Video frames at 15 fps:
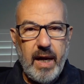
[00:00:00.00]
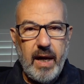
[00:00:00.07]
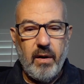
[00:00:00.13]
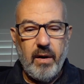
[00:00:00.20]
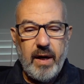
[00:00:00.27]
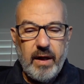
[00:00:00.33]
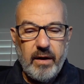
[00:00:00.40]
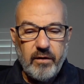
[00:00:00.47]

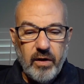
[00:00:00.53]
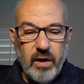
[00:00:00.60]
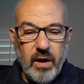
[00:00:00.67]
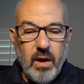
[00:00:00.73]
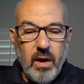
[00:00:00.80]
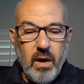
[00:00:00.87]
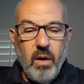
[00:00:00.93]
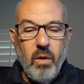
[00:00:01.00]
here is
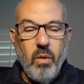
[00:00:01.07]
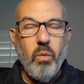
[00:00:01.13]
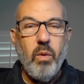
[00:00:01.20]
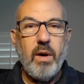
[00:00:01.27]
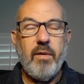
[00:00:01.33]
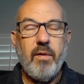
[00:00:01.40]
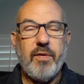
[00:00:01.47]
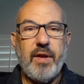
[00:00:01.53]

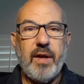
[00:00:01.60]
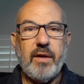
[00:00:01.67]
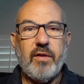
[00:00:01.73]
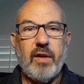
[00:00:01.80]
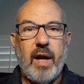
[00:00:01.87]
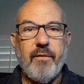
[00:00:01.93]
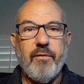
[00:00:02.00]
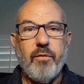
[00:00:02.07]
one of the things
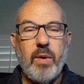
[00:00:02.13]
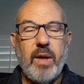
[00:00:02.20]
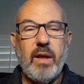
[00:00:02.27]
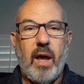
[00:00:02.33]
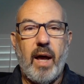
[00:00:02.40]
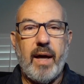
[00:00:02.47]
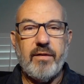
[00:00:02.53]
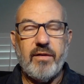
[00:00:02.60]
that I've
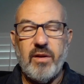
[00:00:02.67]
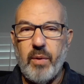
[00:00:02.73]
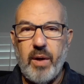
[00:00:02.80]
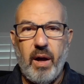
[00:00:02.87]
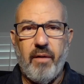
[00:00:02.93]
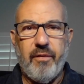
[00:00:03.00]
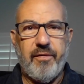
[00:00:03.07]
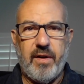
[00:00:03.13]
realized that we
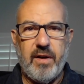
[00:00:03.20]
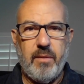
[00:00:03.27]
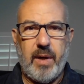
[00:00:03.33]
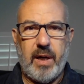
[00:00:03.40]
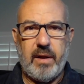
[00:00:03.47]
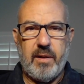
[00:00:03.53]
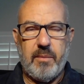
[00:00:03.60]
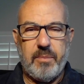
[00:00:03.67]
all
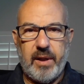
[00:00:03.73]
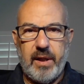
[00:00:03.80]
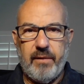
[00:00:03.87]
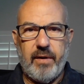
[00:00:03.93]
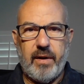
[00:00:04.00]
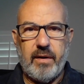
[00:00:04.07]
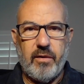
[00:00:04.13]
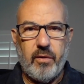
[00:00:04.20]
fundamentally
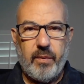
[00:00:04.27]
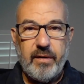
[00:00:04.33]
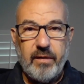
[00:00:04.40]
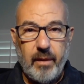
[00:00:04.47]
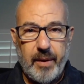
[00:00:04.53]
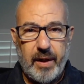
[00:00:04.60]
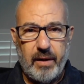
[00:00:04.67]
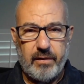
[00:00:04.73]
believe in, and the reason
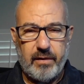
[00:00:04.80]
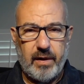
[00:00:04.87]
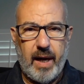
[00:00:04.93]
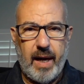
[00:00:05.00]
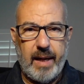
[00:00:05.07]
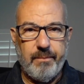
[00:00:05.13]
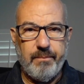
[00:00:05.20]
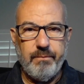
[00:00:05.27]
I'm here
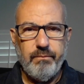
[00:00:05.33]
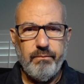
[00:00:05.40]
today.